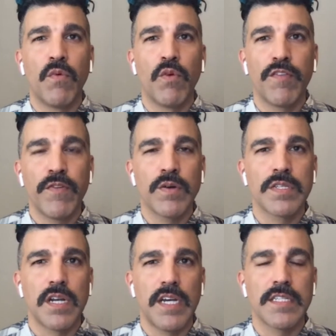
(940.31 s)
with
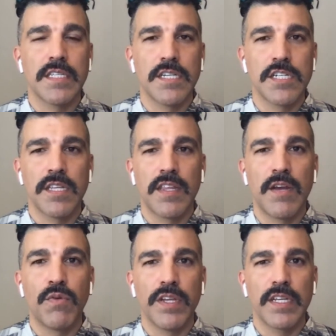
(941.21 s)
folks in isolation that
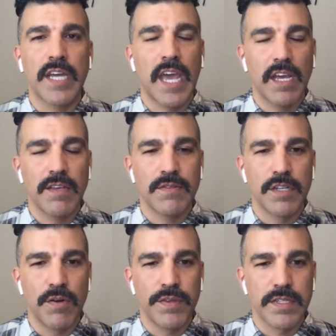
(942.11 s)
they really can't use
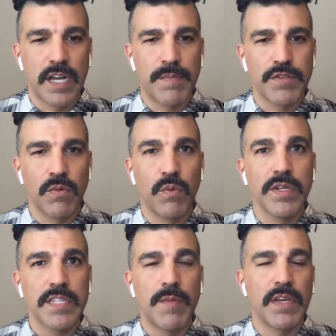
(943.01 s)
the Earth as an option. What
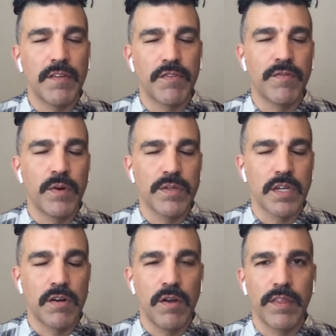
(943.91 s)
does that mean for folks
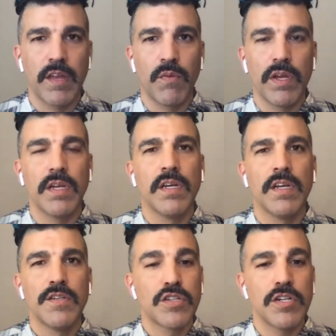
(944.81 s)
on Earth? Can we
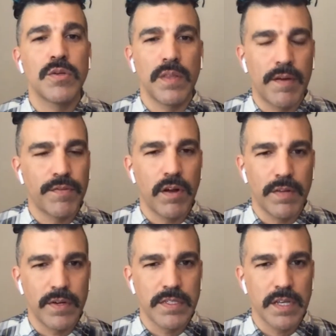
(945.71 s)
start doing that for
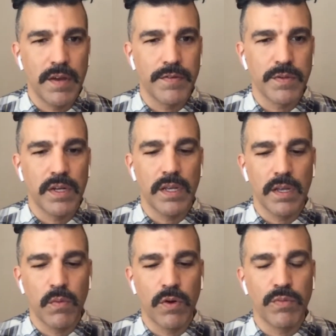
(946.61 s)
all of ourselves,
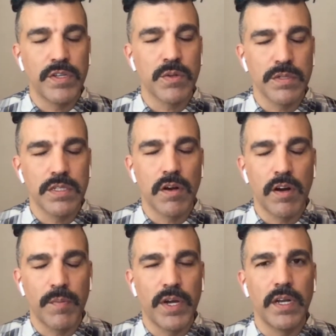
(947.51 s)
right? Where resources
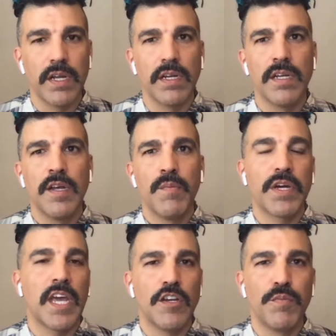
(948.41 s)
aren't abundant,
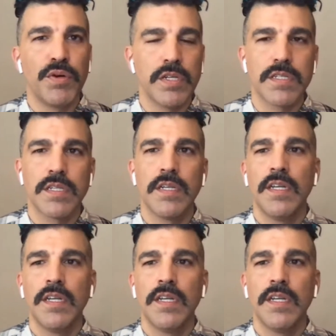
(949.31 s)
but can you put